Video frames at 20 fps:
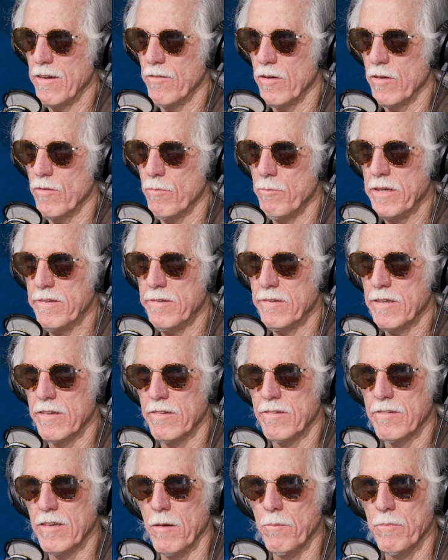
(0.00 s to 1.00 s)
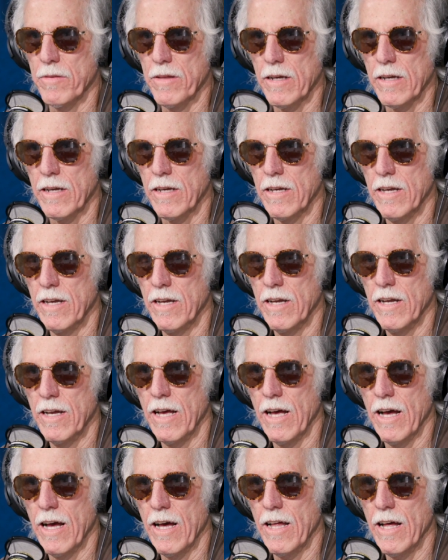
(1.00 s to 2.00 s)
Well, they, they were missing something.
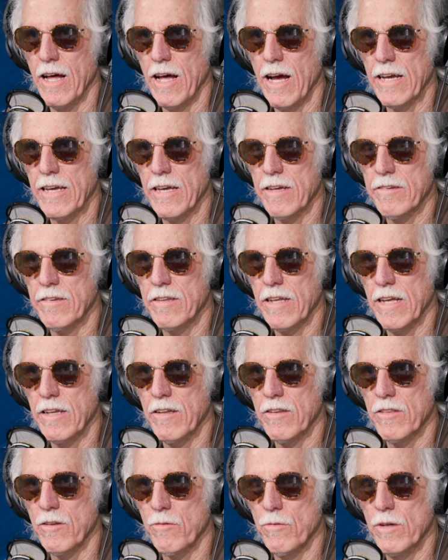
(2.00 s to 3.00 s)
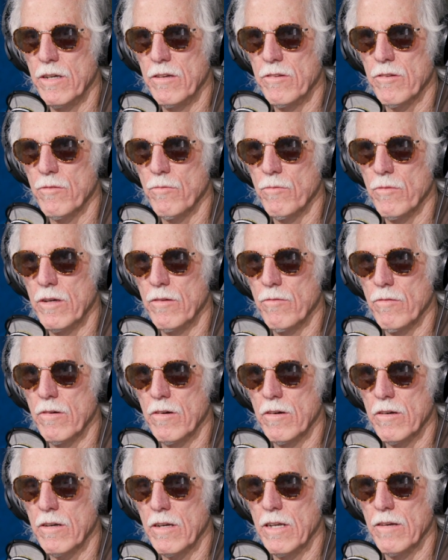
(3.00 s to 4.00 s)
Uh, mm-hmm. I guess that the reason we
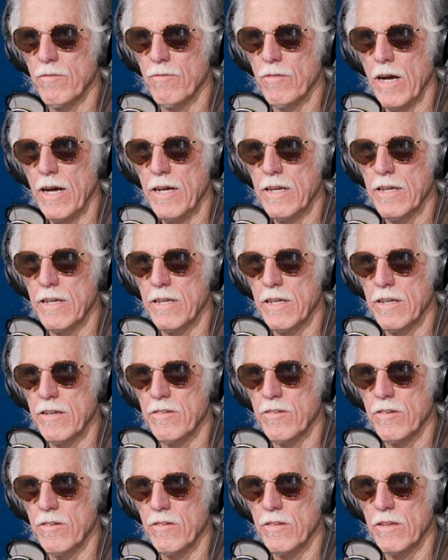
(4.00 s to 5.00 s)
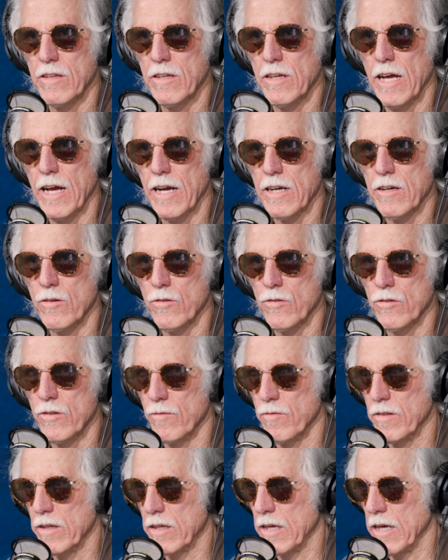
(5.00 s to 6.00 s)
weren't invited into the Echoes
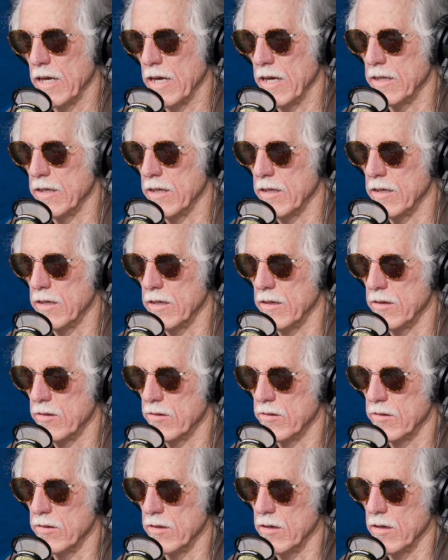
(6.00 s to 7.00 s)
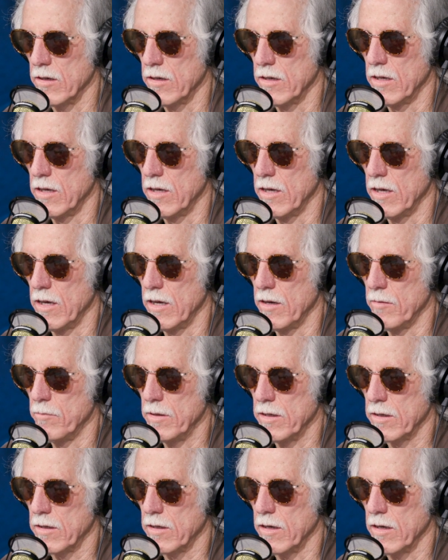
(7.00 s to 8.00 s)
of the Canyon is uh,
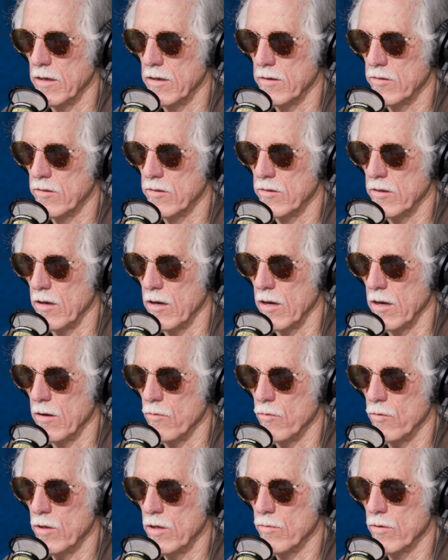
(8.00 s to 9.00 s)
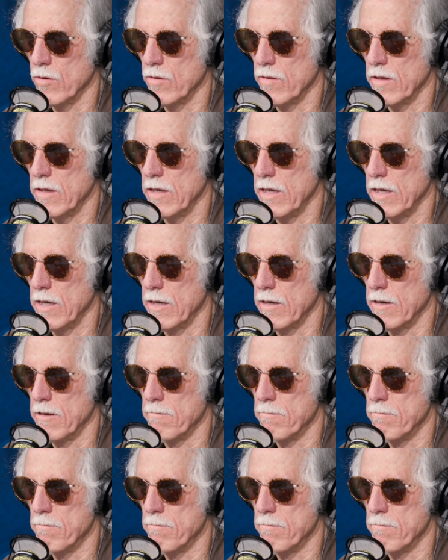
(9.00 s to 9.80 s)
because uh, we were the